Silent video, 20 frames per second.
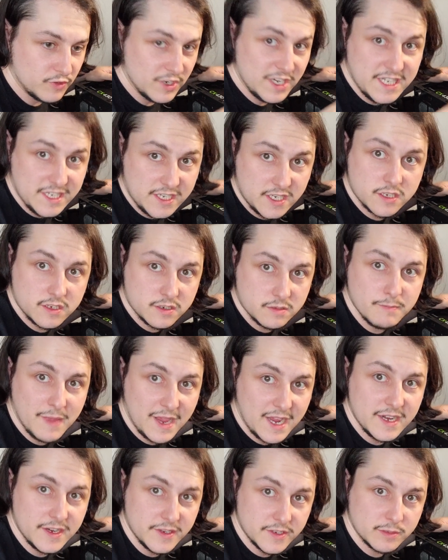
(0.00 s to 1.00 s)
release
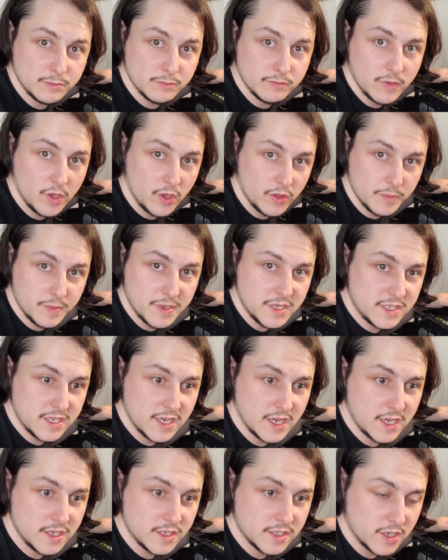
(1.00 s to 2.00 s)
mechanism on the
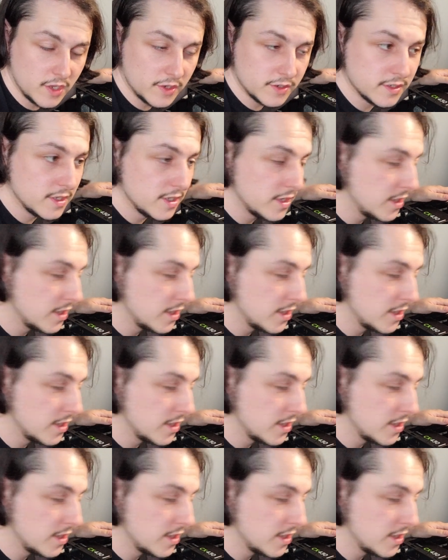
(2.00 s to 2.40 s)
PCIe slot